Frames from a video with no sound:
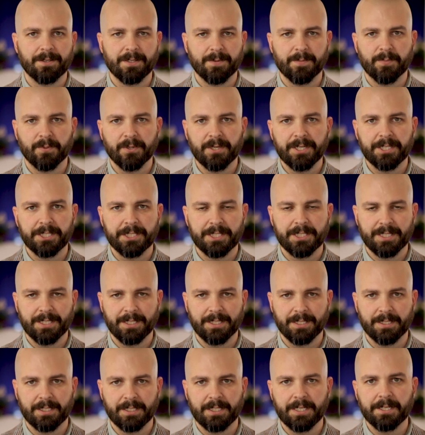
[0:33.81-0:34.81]
the
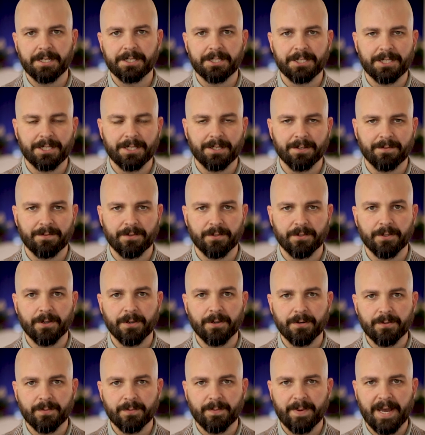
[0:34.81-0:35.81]
preaching and teaching of your
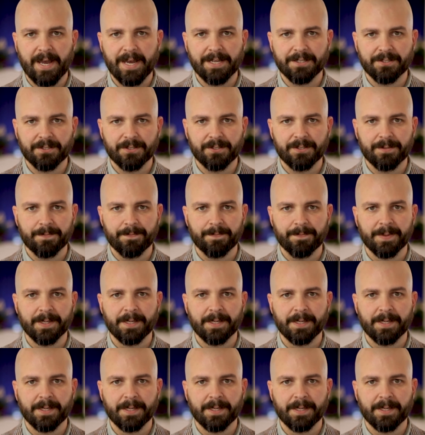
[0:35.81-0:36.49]
own pastor,